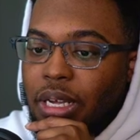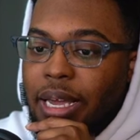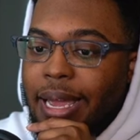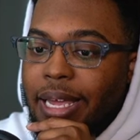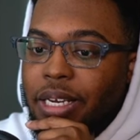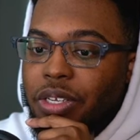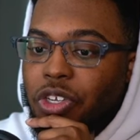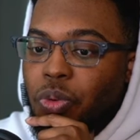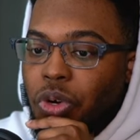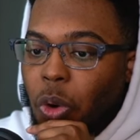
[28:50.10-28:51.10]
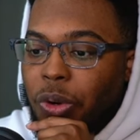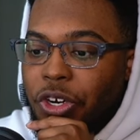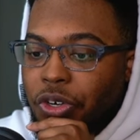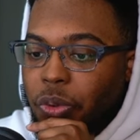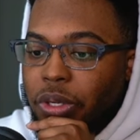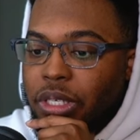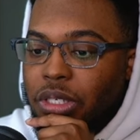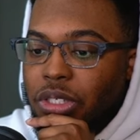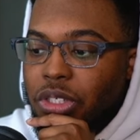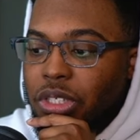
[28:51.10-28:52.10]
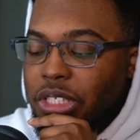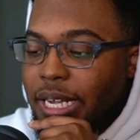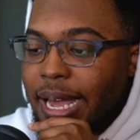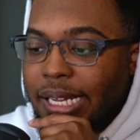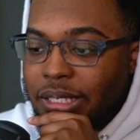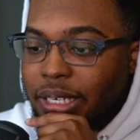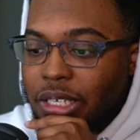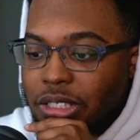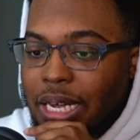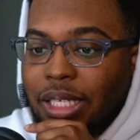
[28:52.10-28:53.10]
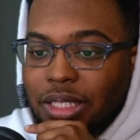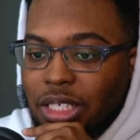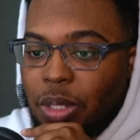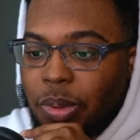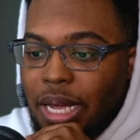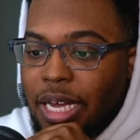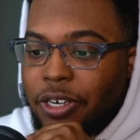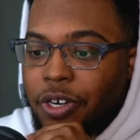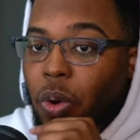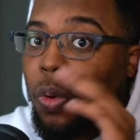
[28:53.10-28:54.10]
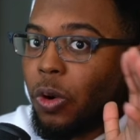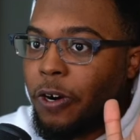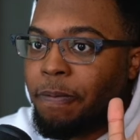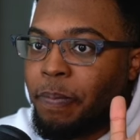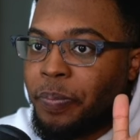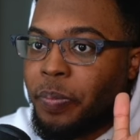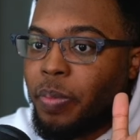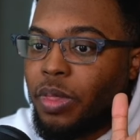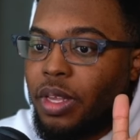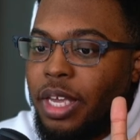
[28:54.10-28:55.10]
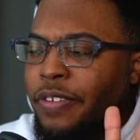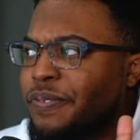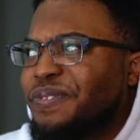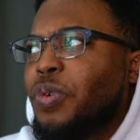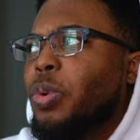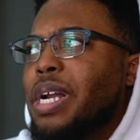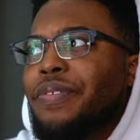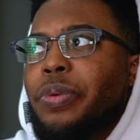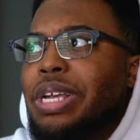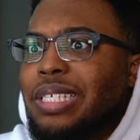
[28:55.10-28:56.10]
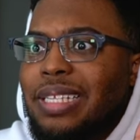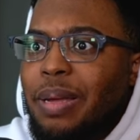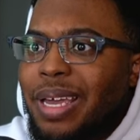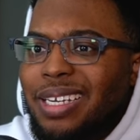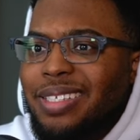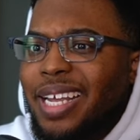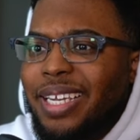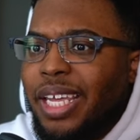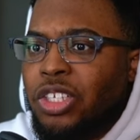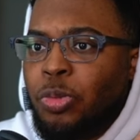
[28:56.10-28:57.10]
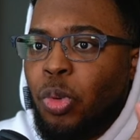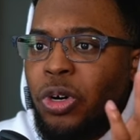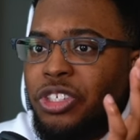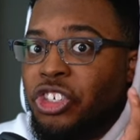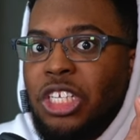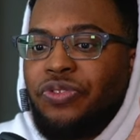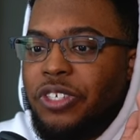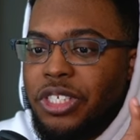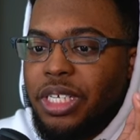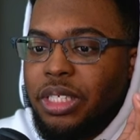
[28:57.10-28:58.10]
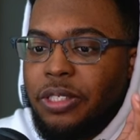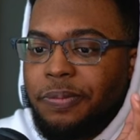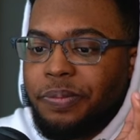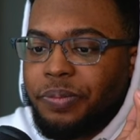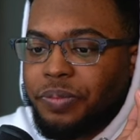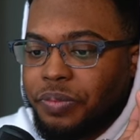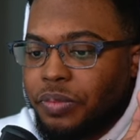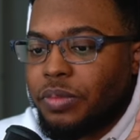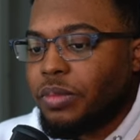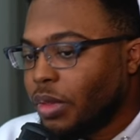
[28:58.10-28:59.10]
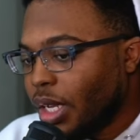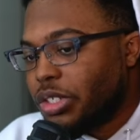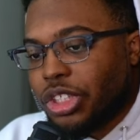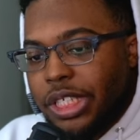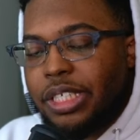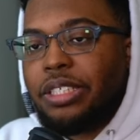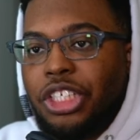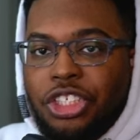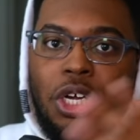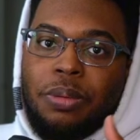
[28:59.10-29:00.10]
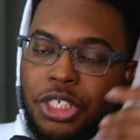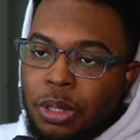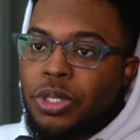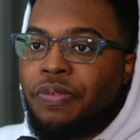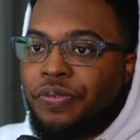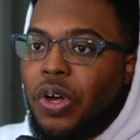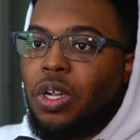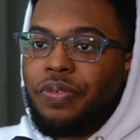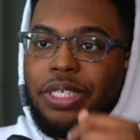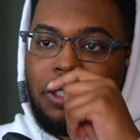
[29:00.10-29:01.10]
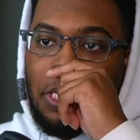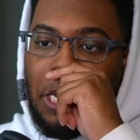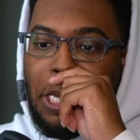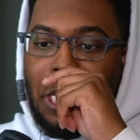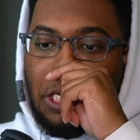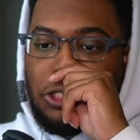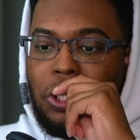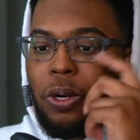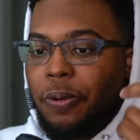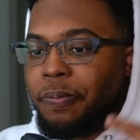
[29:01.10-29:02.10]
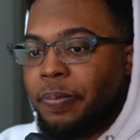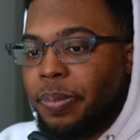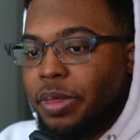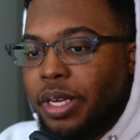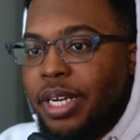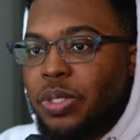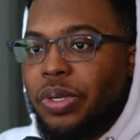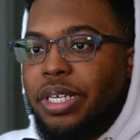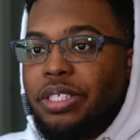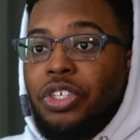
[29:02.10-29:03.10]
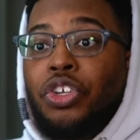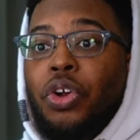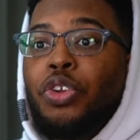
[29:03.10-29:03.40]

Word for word: and you know what you're doing, she has like a solid team behind her, or if for whatever reason they made a dedicated support just for Zila, she she she comes off the fall-off list. So it is what it is. You